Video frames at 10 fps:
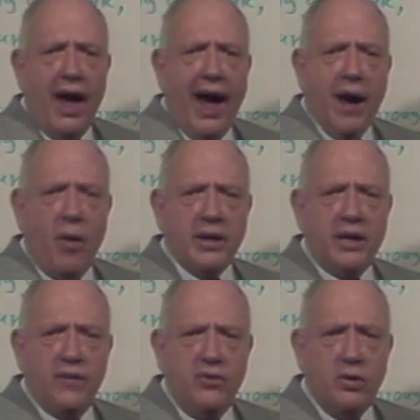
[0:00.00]
I want to
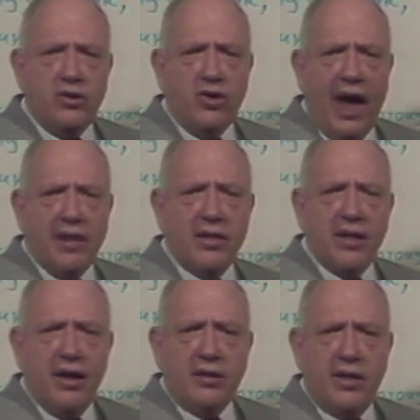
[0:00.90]
give you a
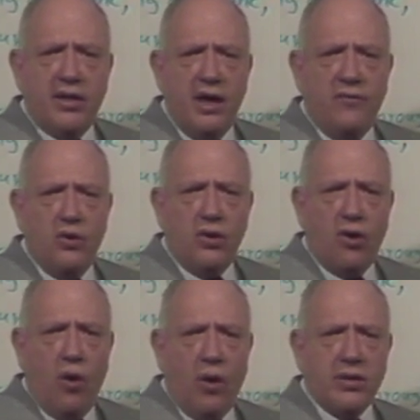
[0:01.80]
chance to see if you can
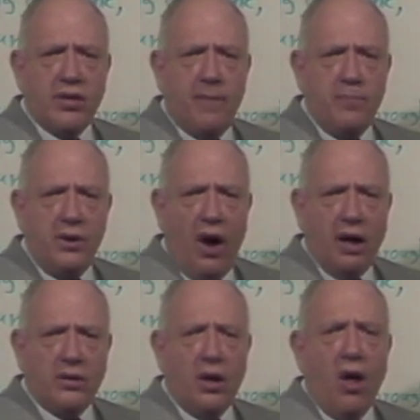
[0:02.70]
go one step beyond.